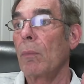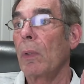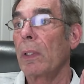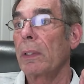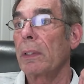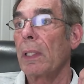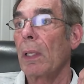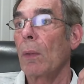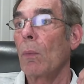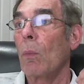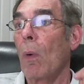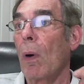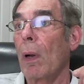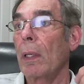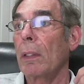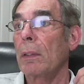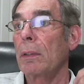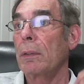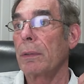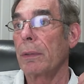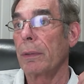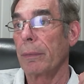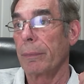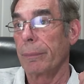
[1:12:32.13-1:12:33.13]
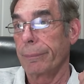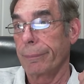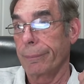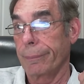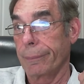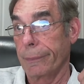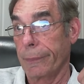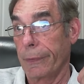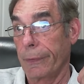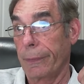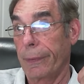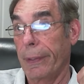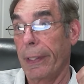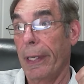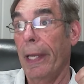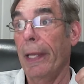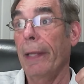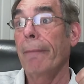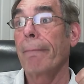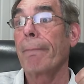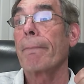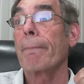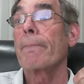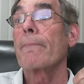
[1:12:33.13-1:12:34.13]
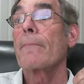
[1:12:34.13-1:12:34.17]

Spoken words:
what they wanted to. Okay.